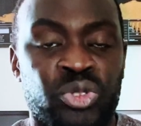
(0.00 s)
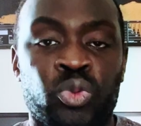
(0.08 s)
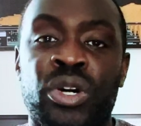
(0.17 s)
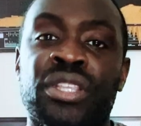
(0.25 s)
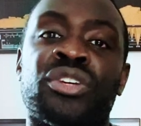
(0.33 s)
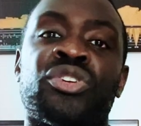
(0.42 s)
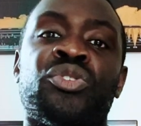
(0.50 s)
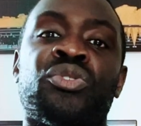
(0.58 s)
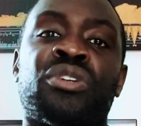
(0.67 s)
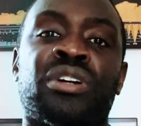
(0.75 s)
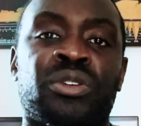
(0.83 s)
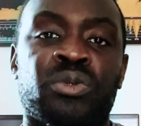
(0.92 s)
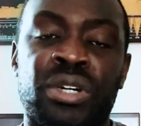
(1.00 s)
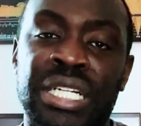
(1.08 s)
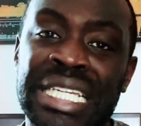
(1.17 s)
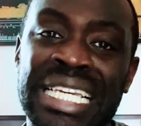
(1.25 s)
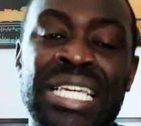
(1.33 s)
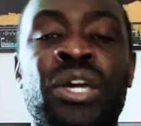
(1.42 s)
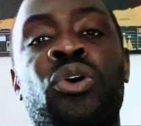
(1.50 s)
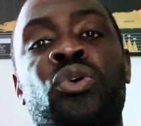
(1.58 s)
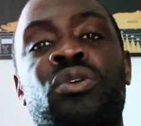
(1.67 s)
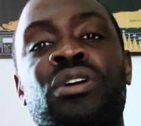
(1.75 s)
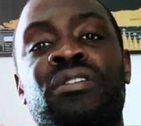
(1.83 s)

Whether you are a rookie or